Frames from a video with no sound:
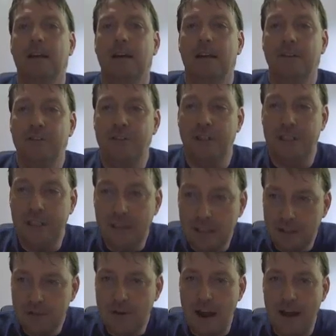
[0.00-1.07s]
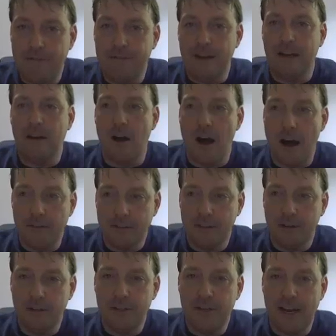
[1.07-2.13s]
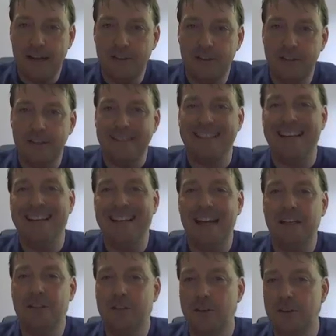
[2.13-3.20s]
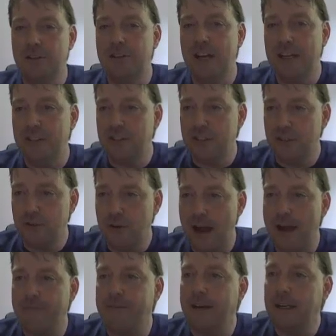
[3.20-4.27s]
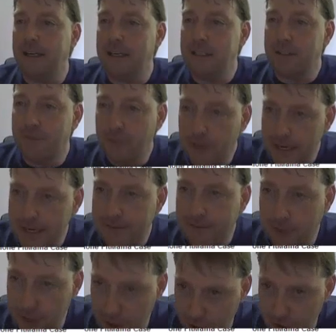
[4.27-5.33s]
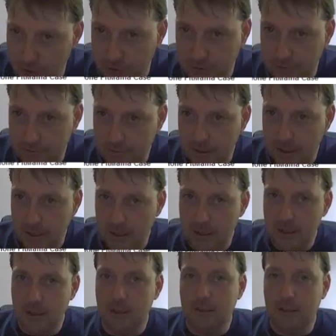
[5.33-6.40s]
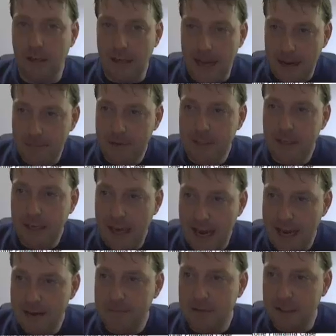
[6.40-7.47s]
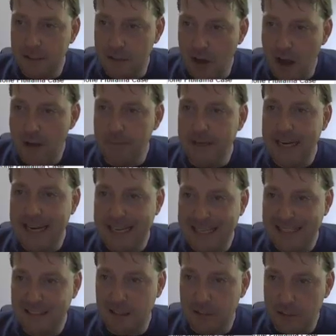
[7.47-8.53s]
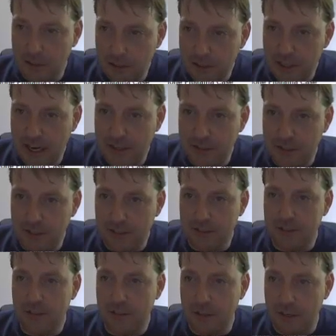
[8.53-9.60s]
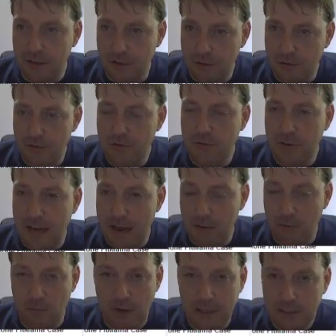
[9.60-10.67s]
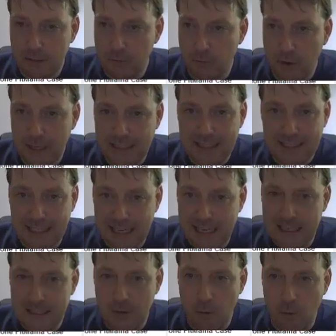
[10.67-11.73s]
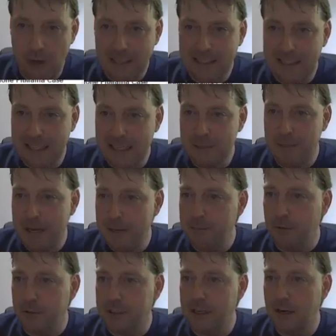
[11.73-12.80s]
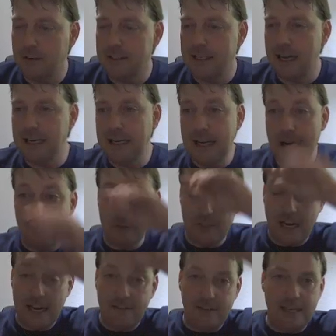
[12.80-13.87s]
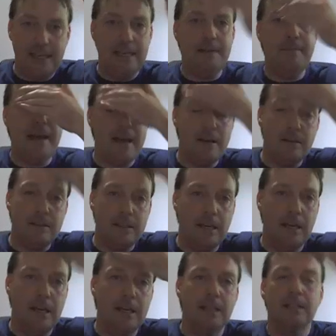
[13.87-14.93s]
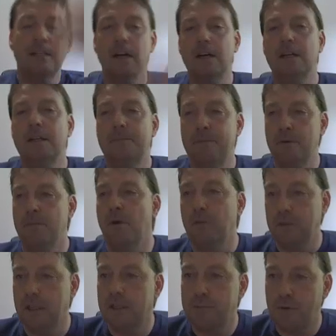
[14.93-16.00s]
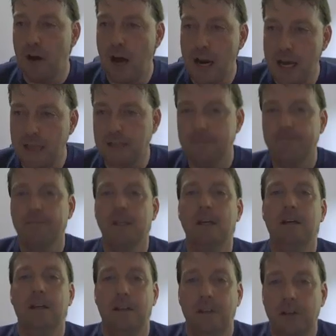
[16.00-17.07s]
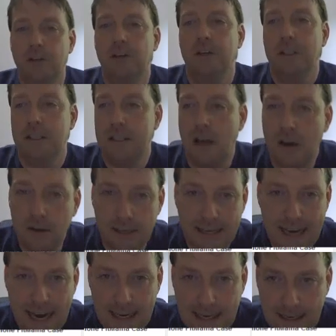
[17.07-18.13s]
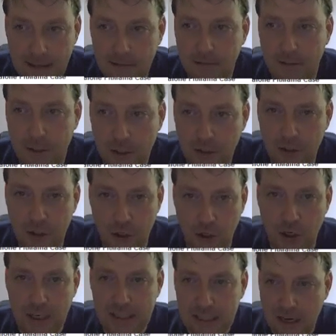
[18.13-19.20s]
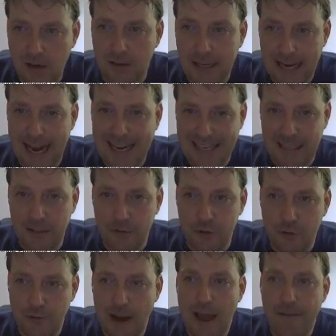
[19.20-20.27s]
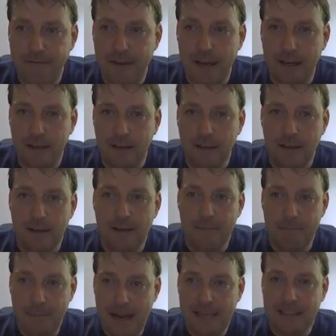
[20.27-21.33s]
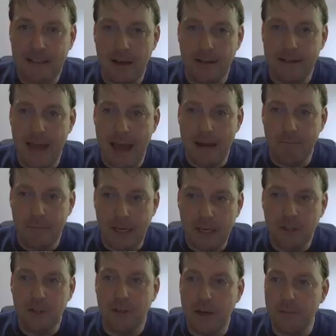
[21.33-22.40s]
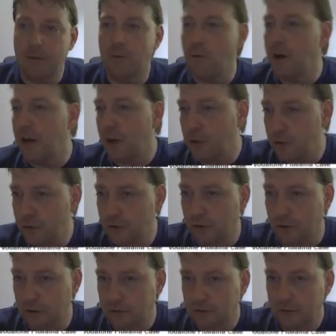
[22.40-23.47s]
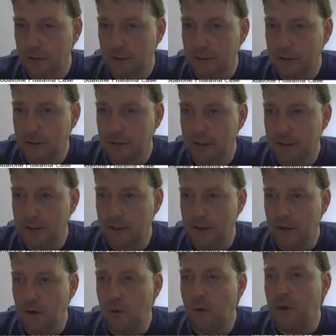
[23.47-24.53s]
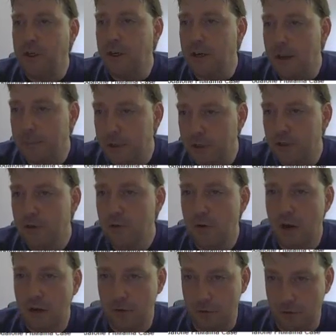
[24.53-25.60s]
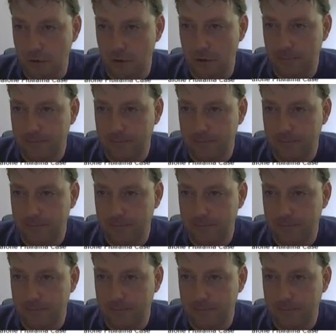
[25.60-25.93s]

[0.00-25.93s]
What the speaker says: generic traffic off search engines, and that search engine traffic is free for you. The name of the game is dominating the search engines so that you can once these people start sending out JV emails starting to promote this product, you're gonna start getting you're gonna start getting traffic based on that, because you're number 1 on Google, or you're number 2 on Google,